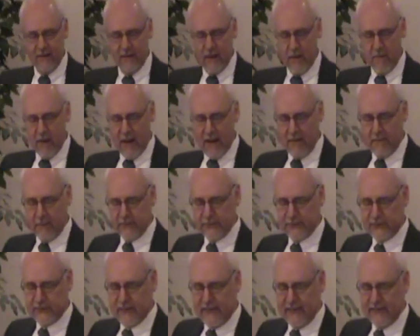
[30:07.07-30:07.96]
The Bible
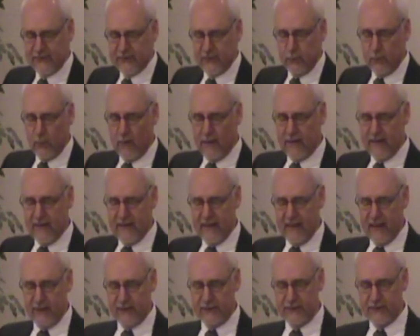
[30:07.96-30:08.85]
says, And one of
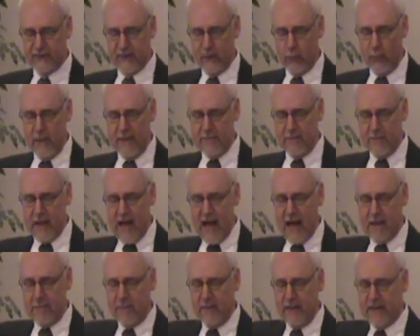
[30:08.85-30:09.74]
the elders said, Weep
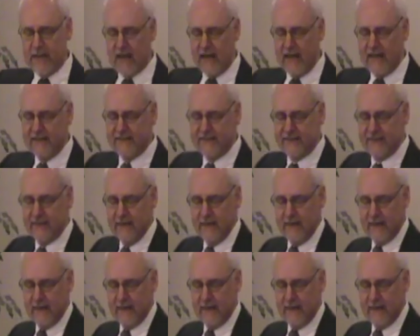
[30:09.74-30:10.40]
not, because